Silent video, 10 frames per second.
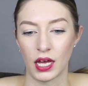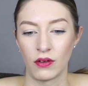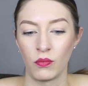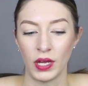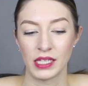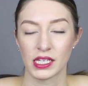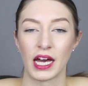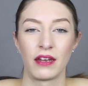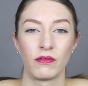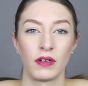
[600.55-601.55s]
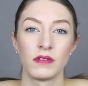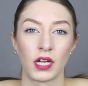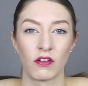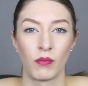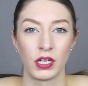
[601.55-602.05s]
a weight's kind of lifted
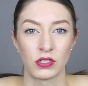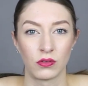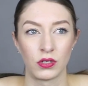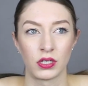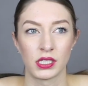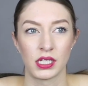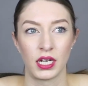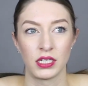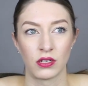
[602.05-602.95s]
off my shoulders that I